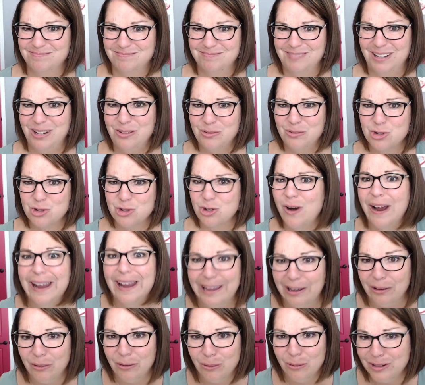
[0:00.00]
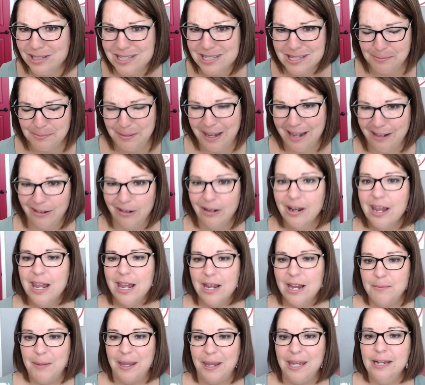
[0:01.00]
I don't know, triangle, it doesn't matter.
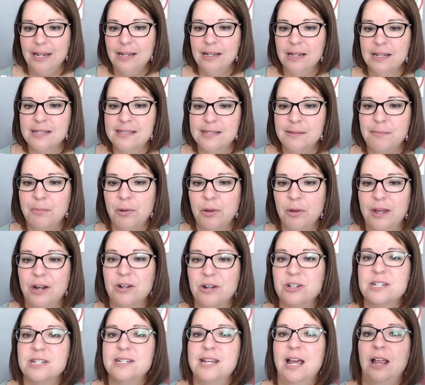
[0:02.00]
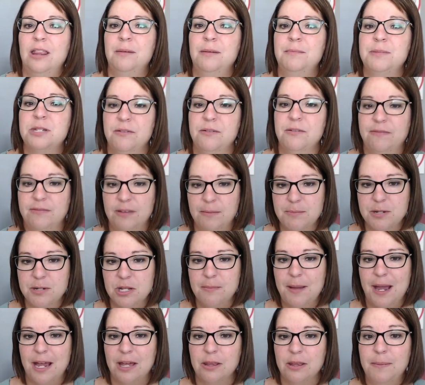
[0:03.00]
Making a symbol there to tell them to flip to
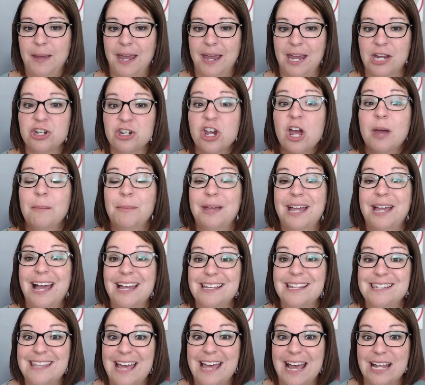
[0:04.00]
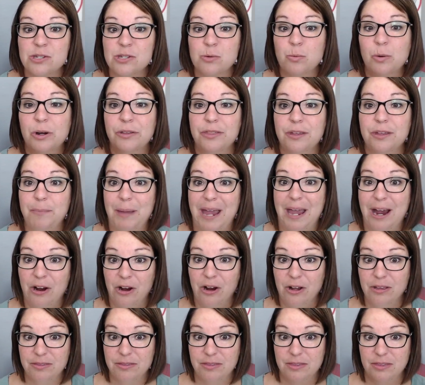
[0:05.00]
the back of the page, because that's where the
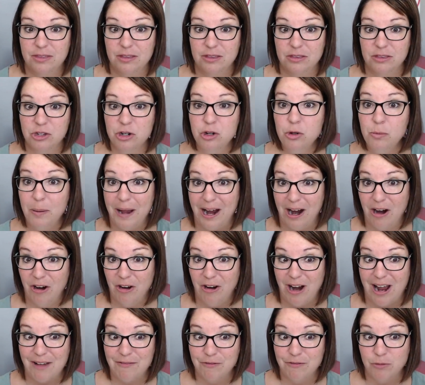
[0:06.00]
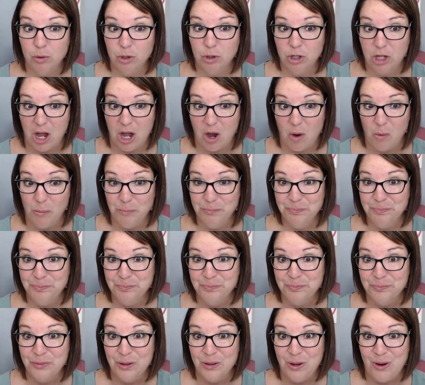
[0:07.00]
par the new paragraph will go.
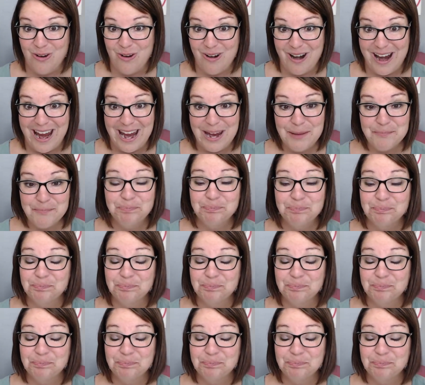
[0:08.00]
All right.